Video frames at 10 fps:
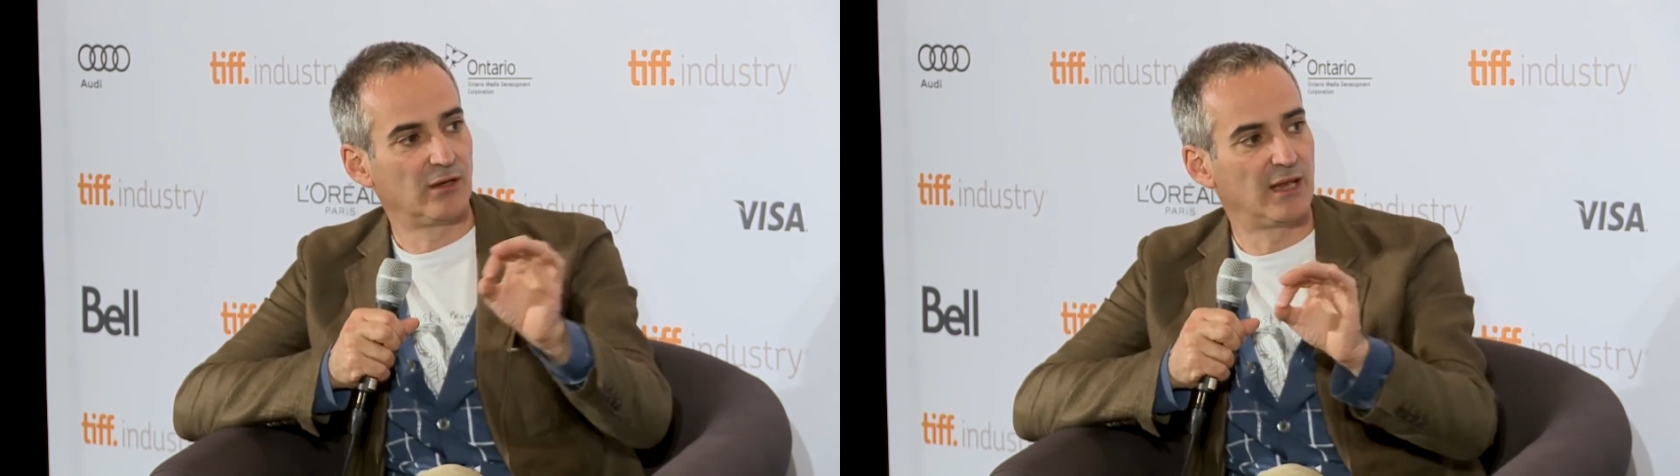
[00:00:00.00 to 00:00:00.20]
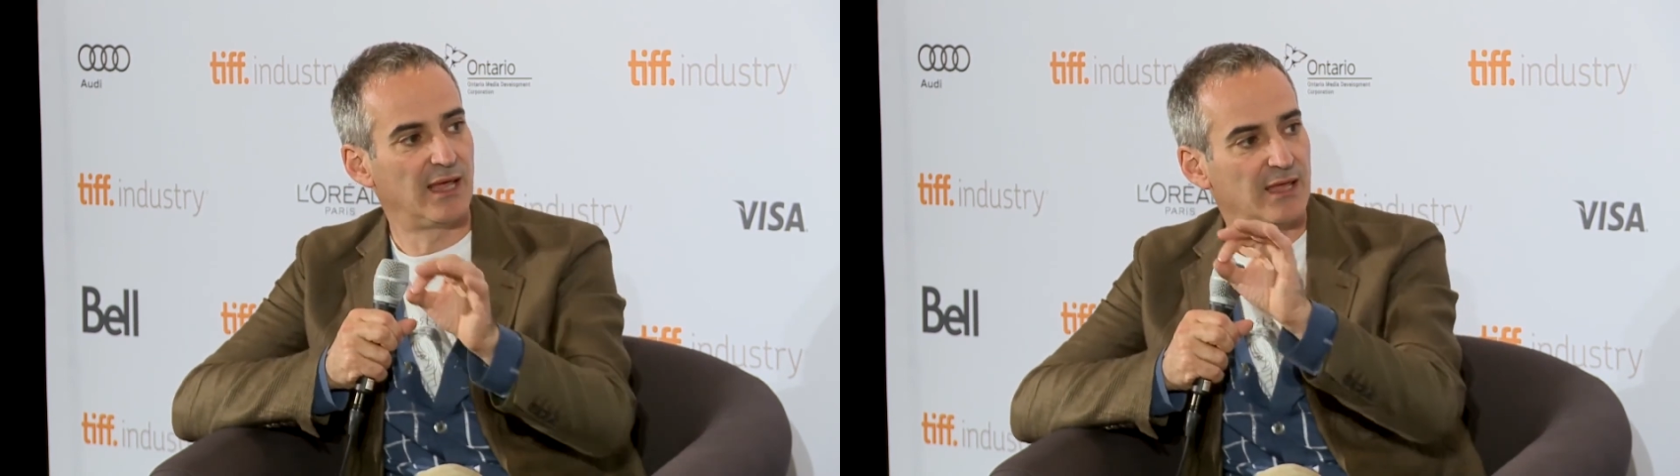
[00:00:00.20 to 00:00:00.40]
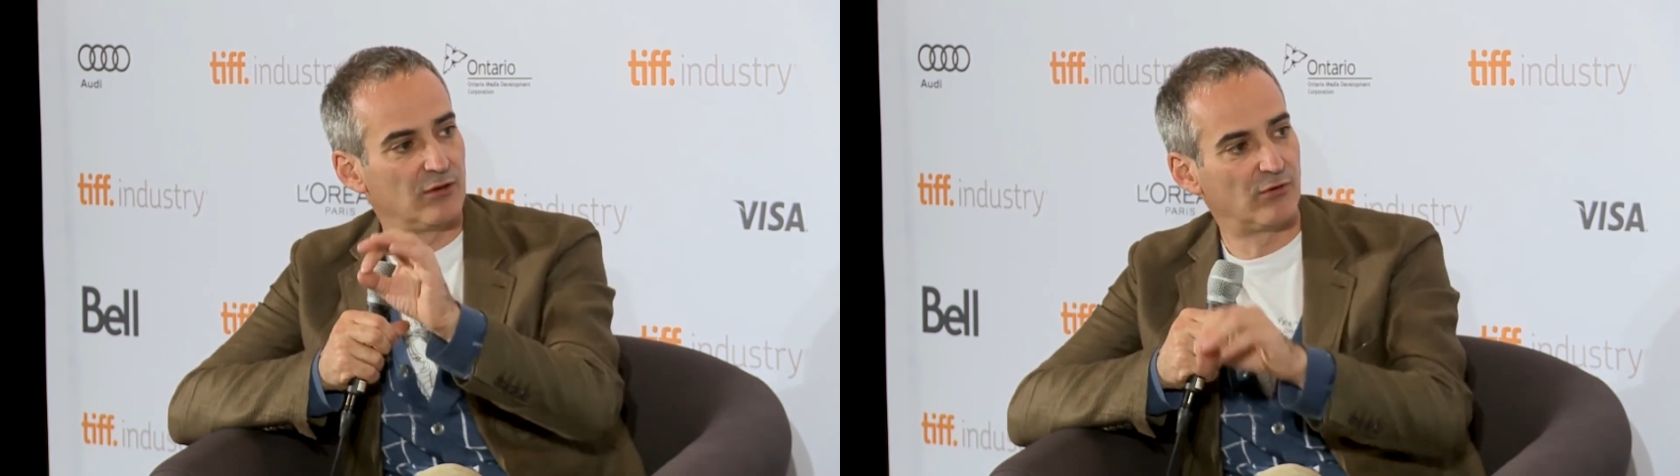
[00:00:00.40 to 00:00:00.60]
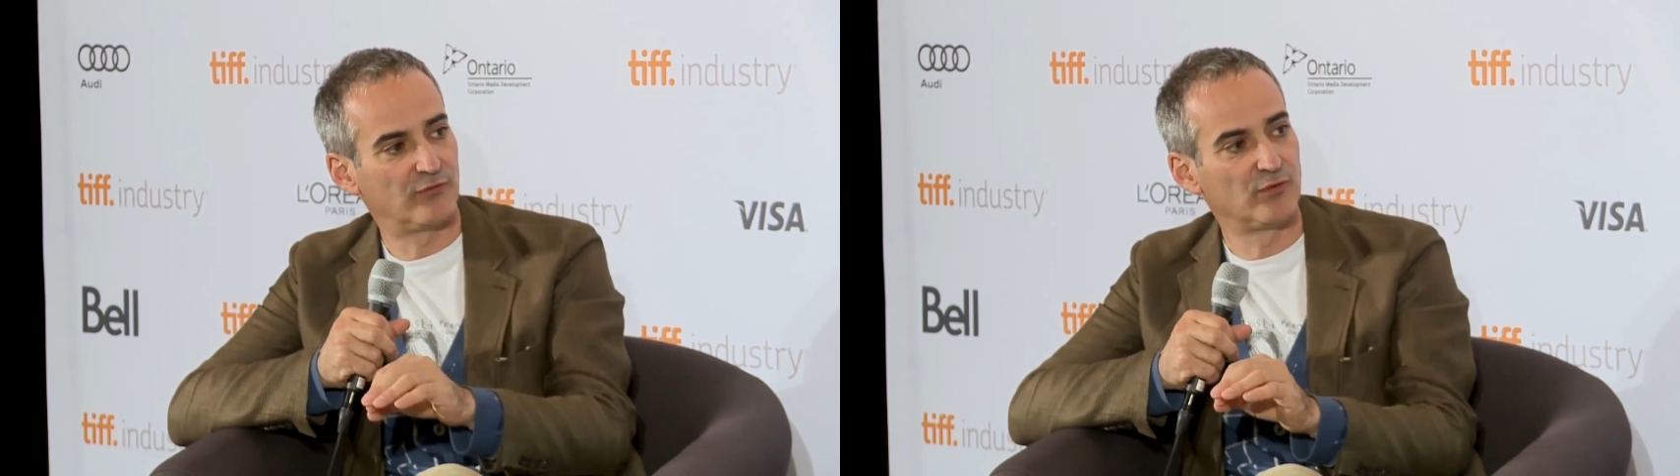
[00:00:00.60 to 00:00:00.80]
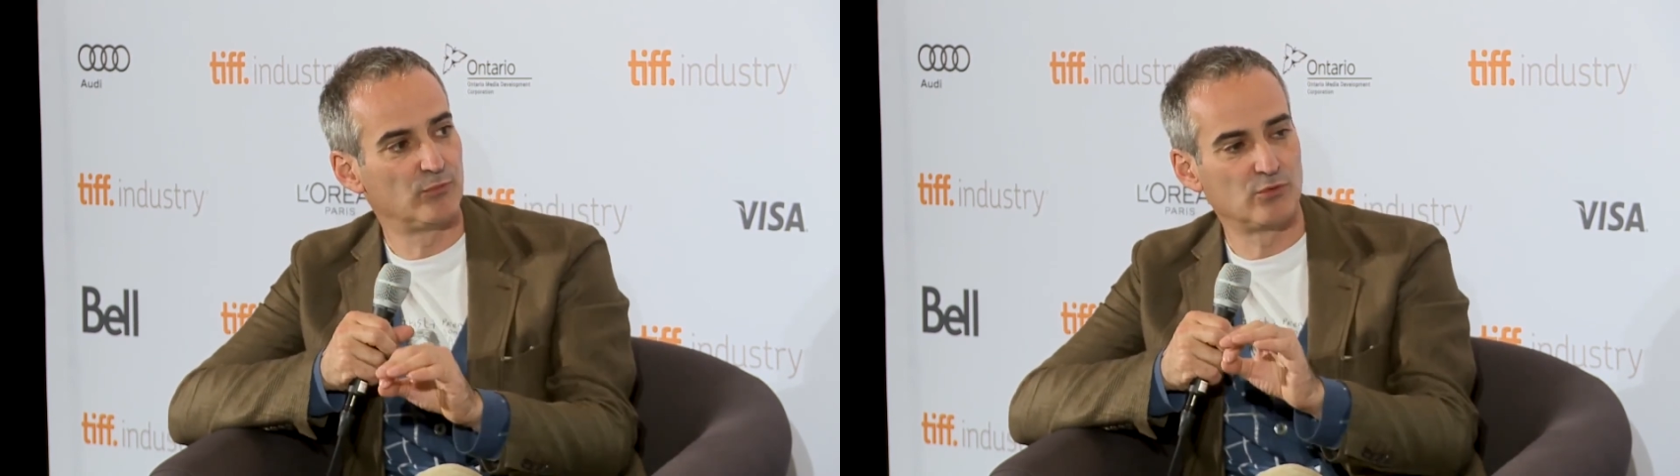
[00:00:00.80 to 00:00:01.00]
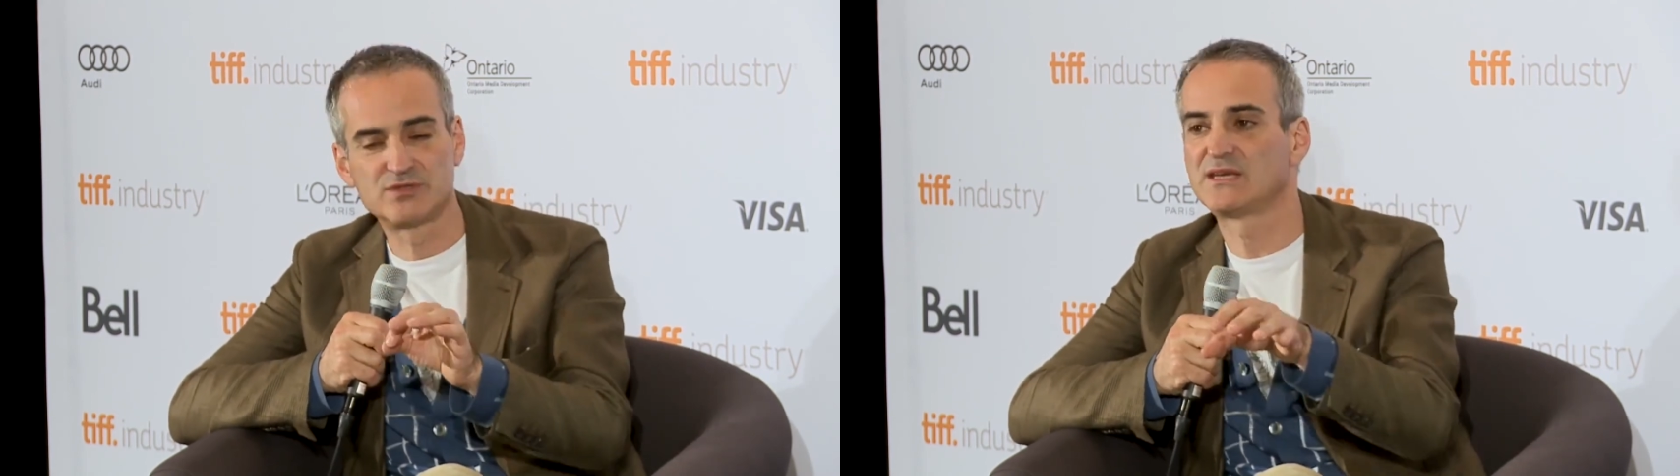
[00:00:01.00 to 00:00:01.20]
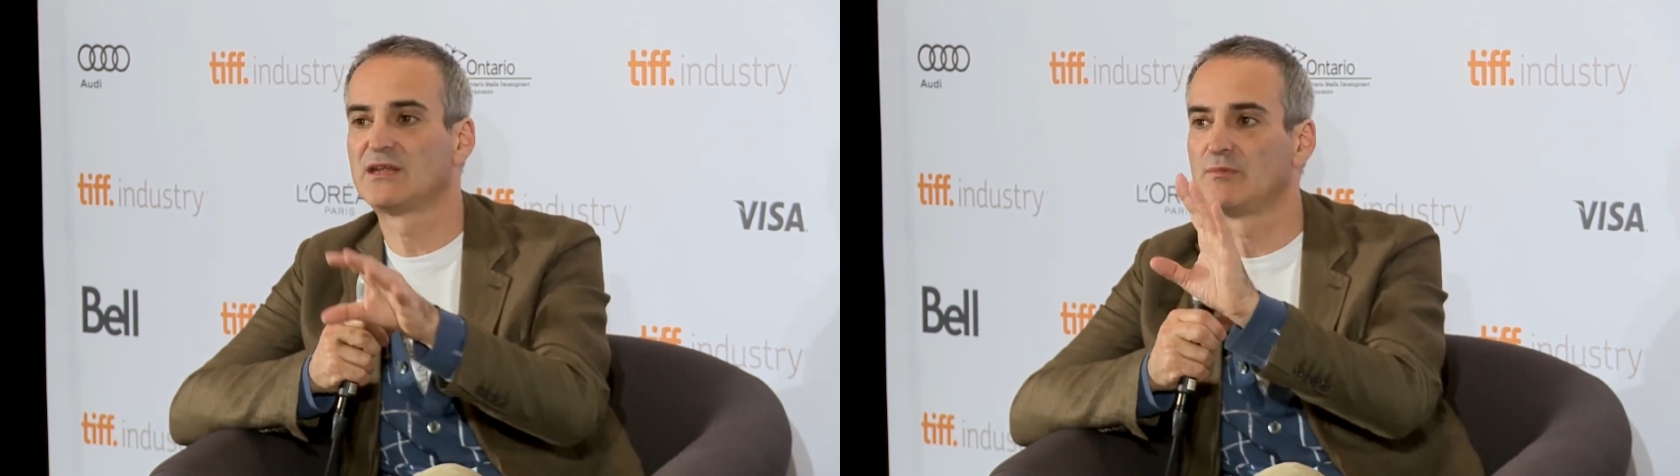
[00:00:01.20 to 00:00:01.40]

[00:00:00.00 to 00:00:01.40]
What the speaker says: layer of the music,